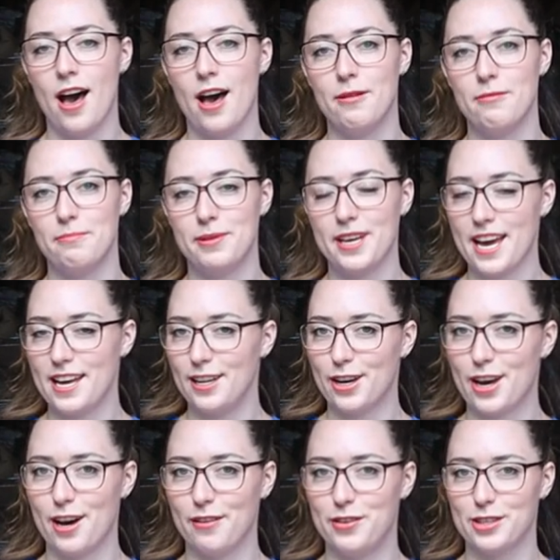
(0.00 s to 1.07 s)
But yeah,
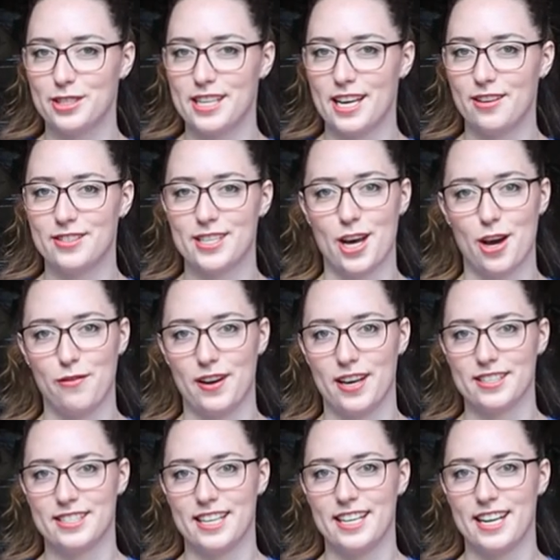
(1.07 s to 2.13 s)
look after yourselves, and hopefully
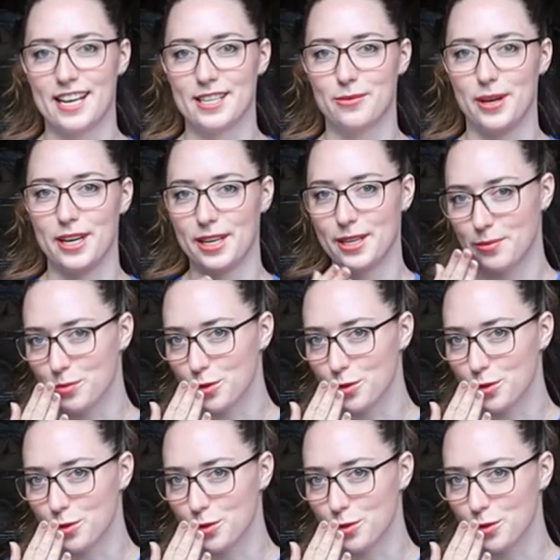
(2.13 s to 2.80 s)
I'll see you next week.